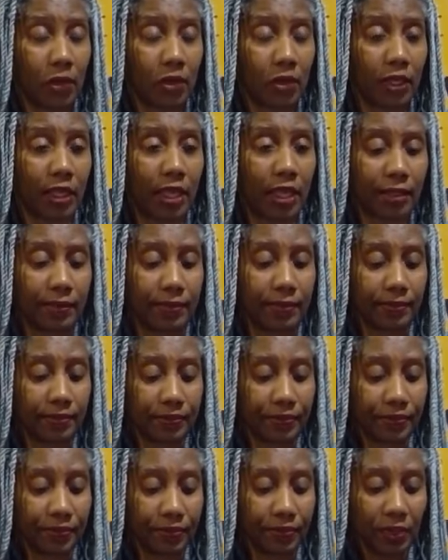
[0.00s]
Okay?
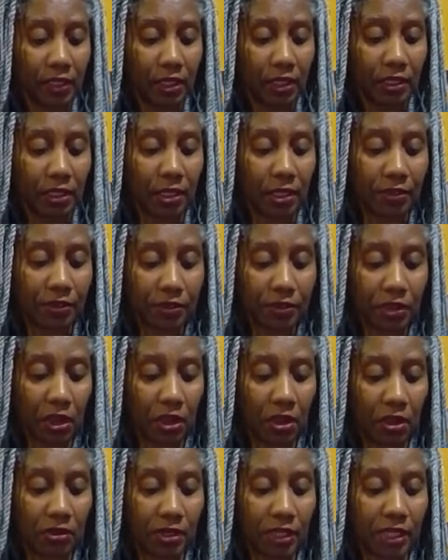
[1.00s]
Number
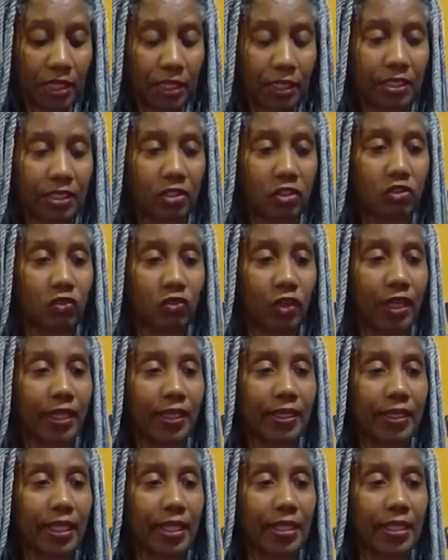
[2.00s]
third is
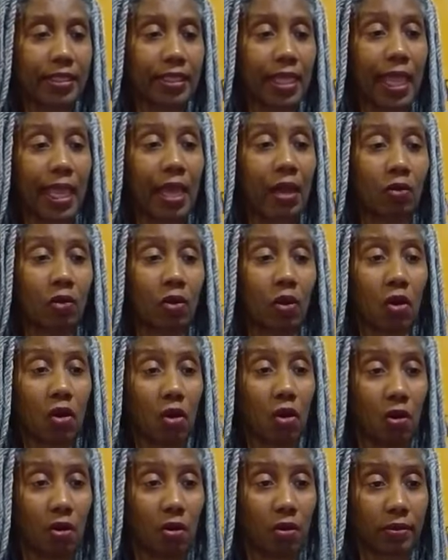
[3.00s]
drink less
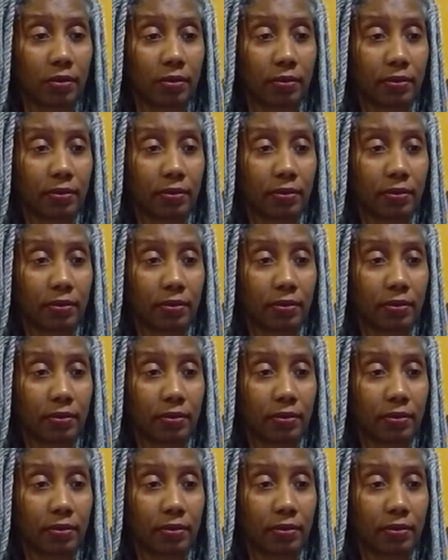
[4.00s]
alcohol.